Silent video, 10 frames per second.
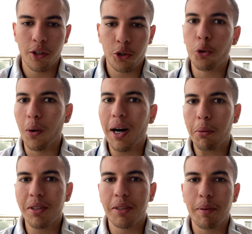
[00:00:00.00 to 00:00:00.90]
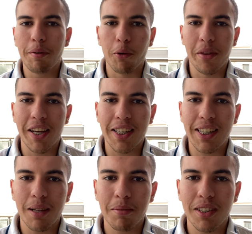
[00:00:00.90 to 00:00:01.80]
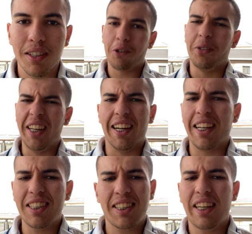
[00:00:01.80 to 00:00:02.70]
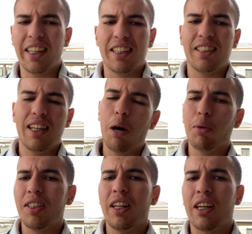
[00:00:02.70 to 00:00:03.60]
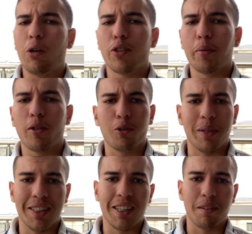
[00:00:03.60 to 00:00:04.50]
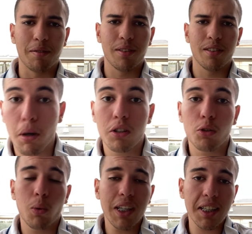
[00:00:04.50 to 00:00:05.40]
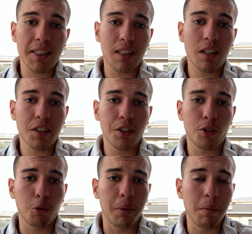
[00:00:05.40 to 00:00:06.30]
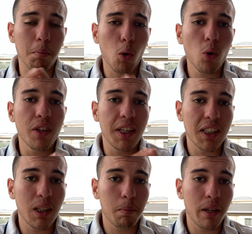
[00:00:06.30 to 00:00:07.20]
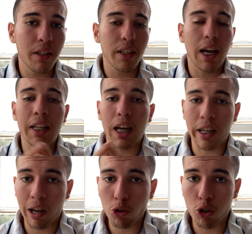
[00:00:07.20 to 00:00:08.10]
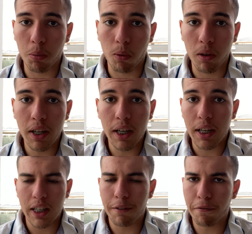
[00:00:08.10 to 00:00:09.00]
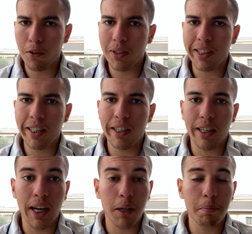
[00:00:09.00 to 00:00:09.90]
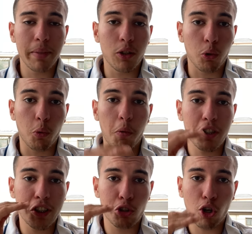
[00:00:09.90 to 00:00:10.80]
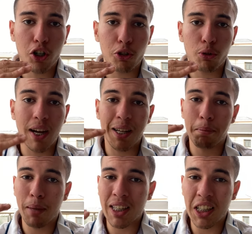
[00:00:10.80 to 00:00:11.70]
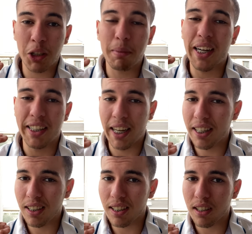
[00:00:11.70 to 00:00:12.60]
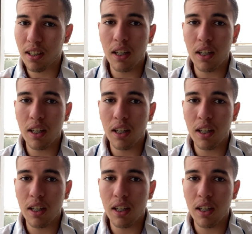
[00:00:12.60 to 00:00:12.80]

two hours before the exams. So yeah, let's say that I wasn't accountable to myself. But when I started to be more disciplined and accountable, it firstly helped me to structure and manage my days,